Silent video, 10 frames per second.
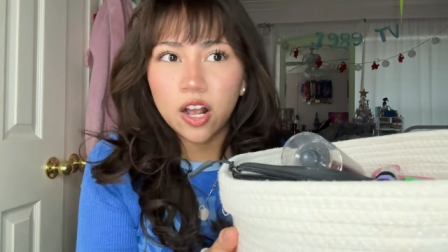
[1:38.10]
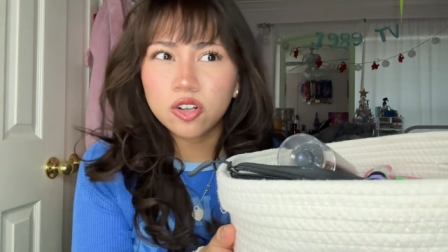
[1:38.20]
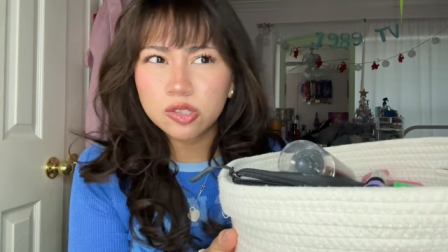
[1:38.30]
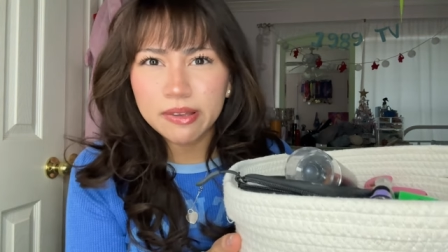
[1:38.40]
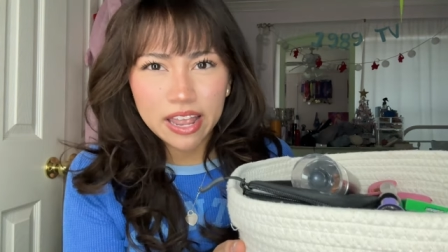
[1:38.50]
I
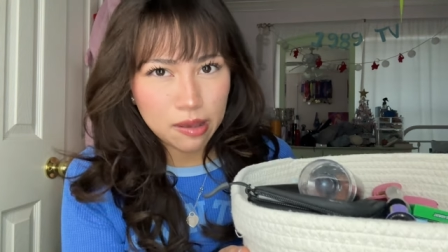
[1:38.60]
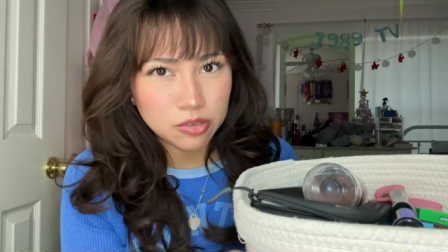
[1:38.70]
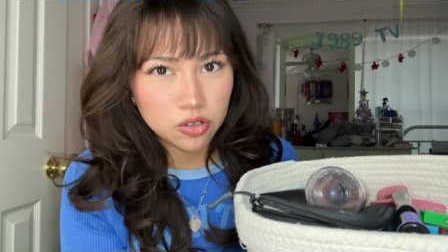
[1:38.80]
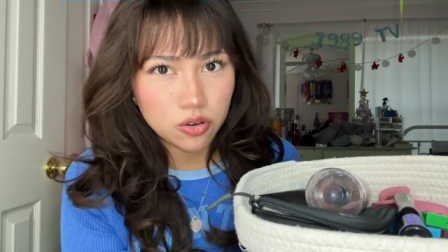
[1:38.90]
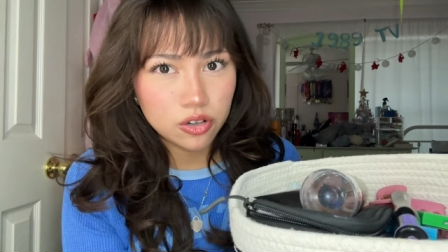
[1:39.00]
also made an
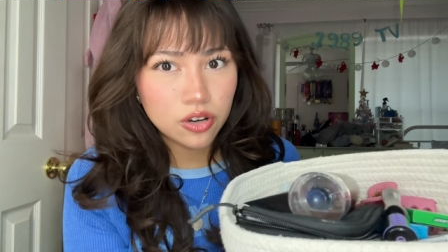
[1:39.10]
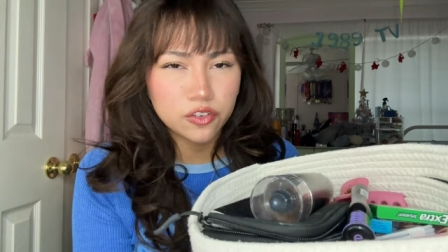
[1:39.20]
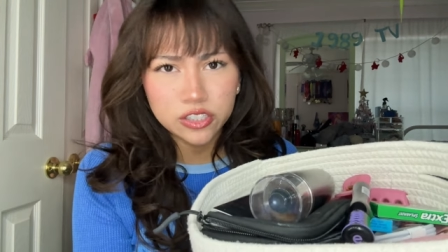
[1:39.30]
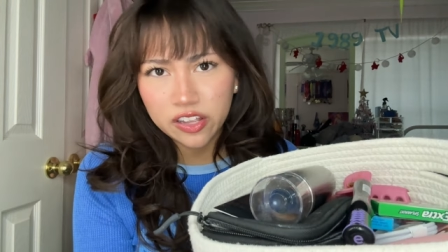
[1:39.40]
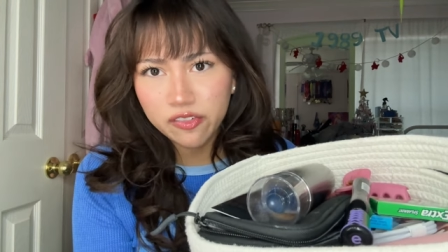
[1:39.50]
Amazon order for
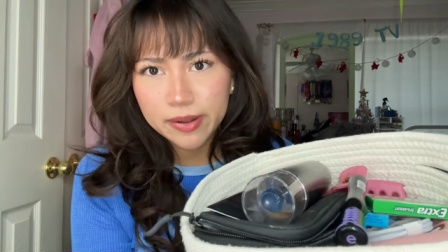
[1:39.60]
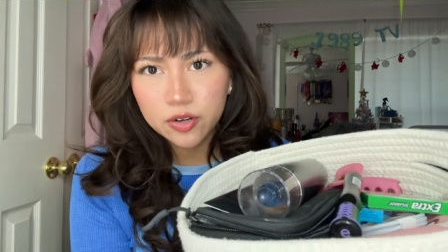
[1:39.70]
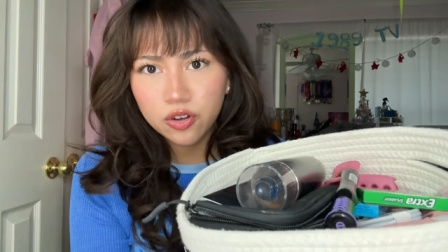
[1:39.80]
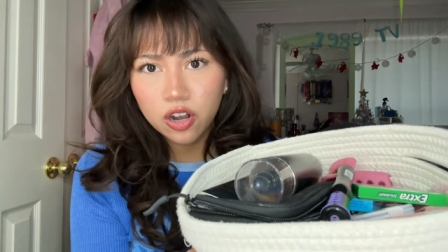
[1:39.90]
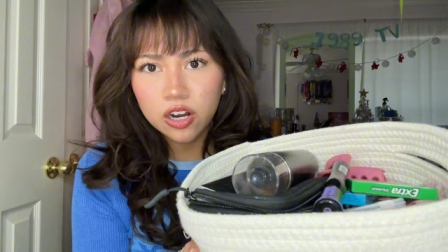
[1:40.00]
stuff for my
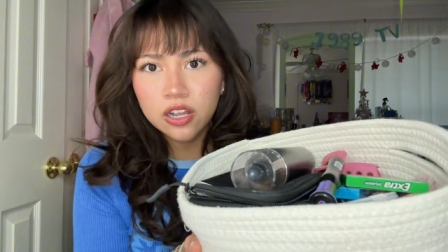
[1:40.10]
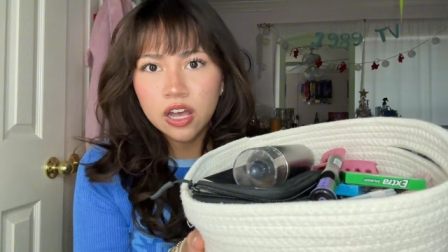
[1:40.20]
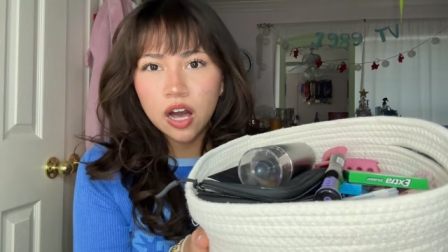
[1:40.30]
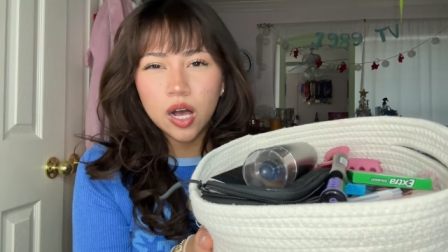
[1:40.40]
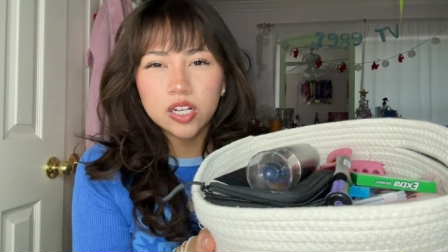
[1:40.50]
new car.
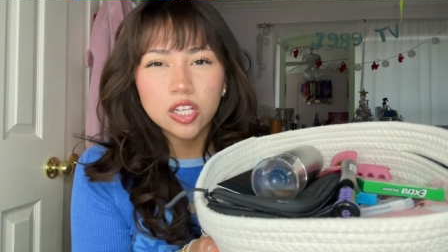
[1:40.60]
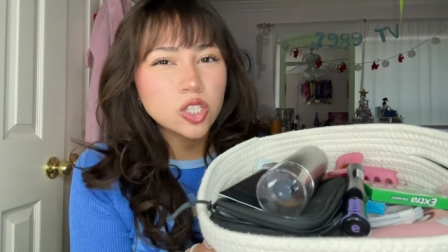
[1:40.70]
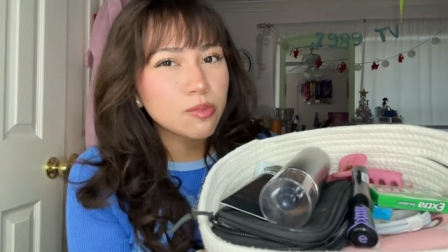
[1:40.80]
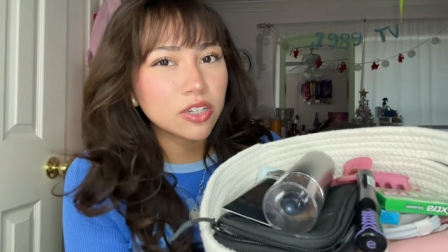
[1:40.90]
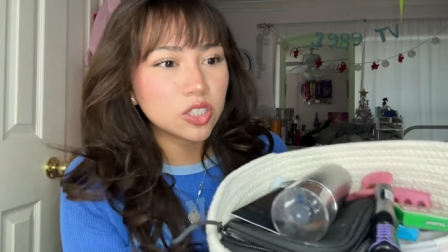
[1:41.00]
Uh, not
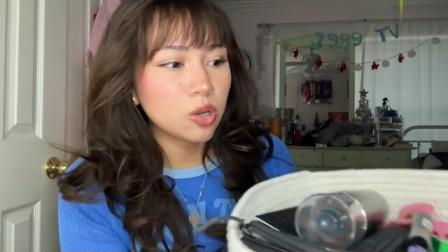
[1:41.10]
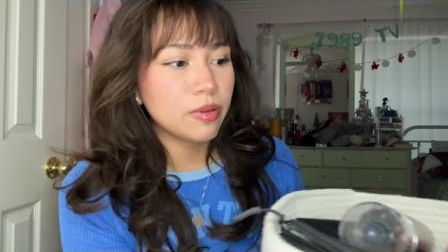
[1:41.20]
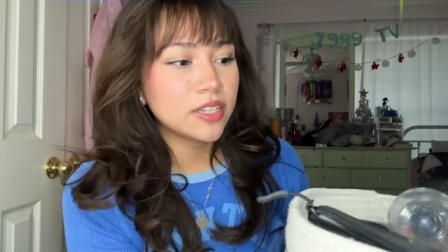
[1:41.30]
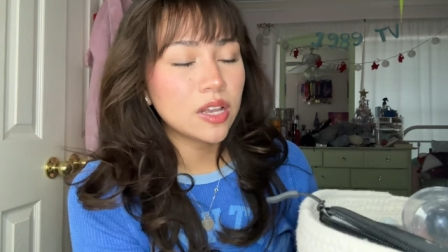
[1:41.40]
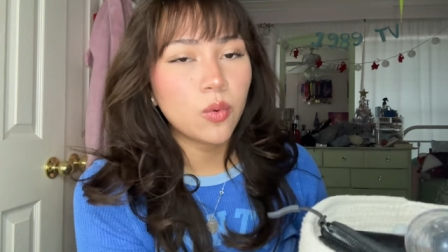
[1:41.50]
too much though,
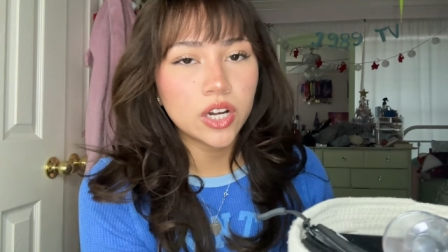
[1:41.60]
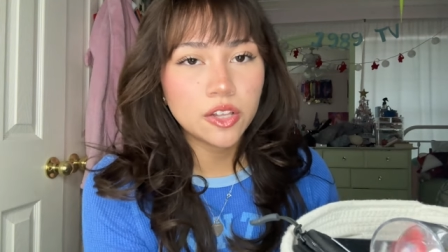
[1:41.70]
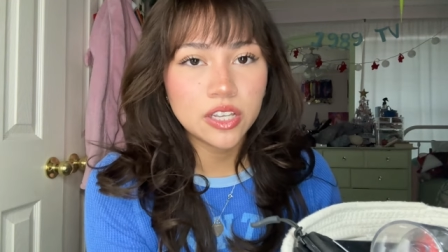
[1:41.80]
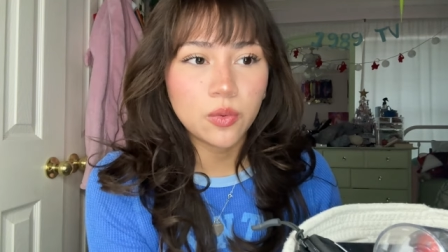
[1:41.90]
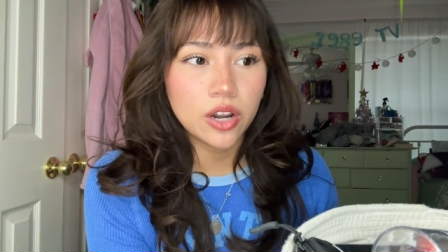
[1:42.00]
because I wanna
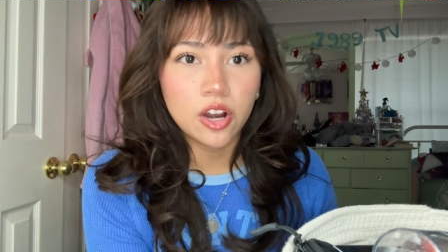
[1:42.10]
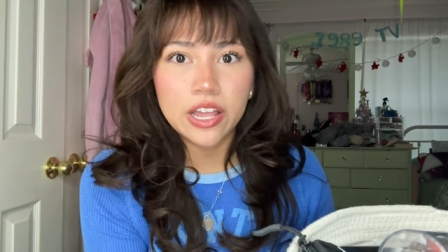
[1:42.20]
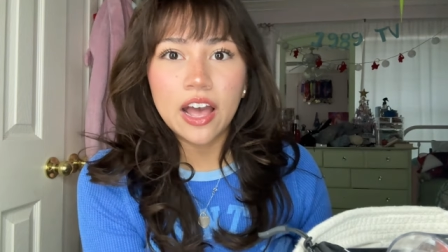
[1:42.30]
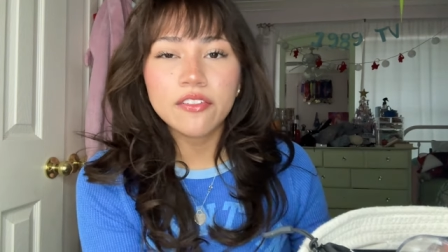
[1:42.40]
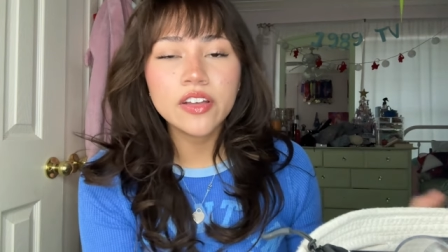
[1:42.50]
use like what I already
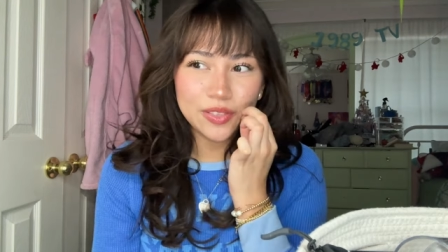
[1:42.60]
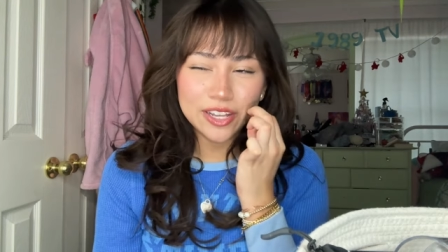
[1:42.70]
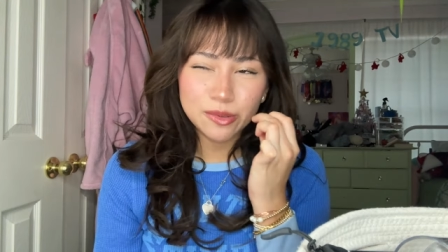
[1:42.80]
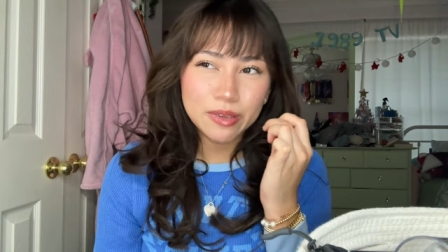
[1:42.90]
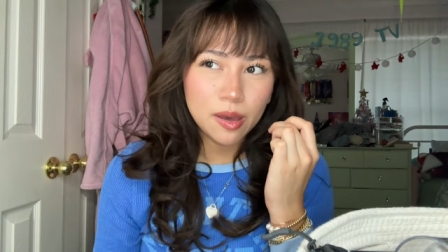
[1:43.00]
have. That
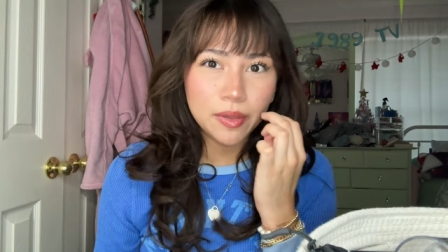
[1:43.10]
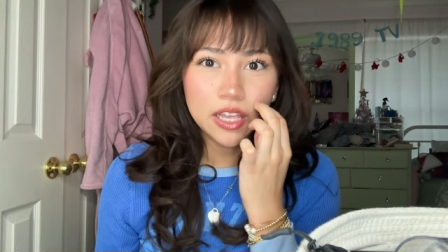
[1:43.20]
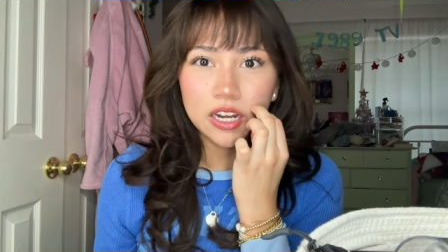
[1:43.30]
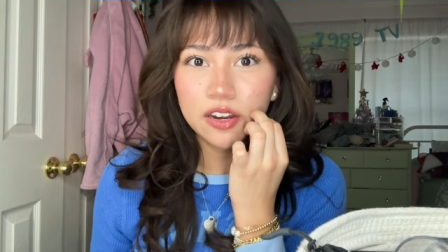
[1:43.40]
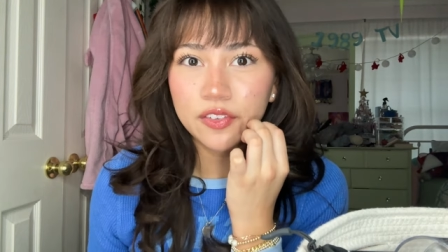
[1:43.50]
should be coming
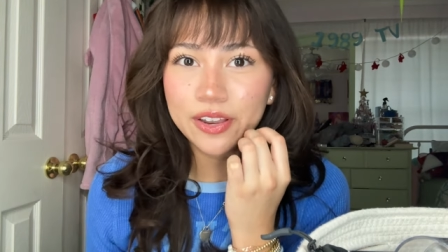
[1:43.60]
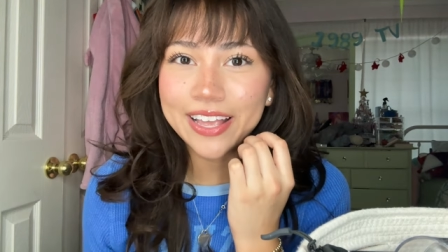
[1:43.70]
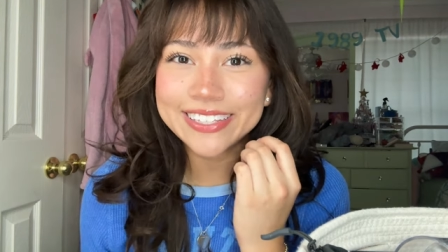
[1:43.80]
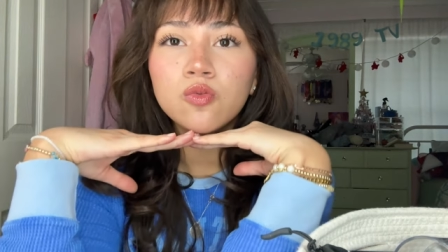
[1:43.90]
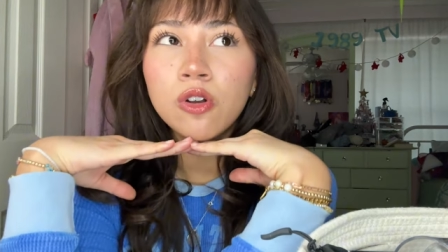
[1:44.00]
in in a few
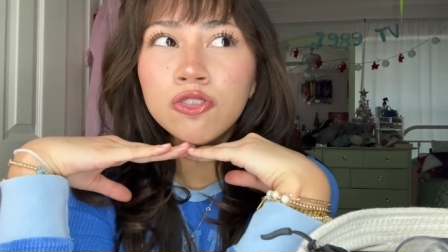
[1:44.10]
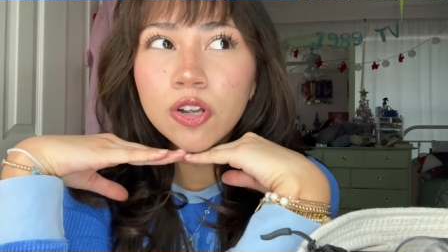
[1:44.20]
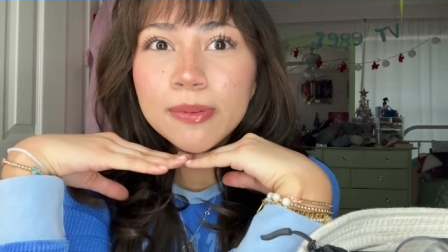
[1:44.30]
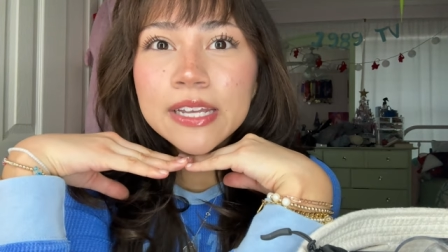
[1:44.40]
days. Road trip